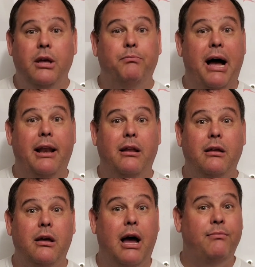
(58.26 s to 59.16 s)
But
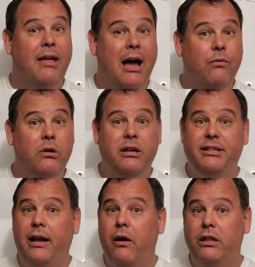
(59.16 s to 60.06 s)
I'm not really
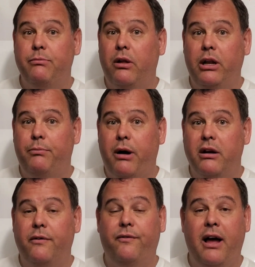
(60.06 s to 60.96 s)
tearing the building apart
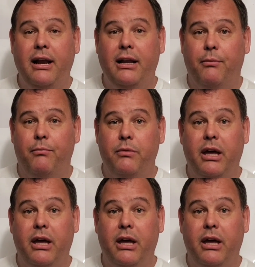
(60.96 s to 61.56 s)
to find him.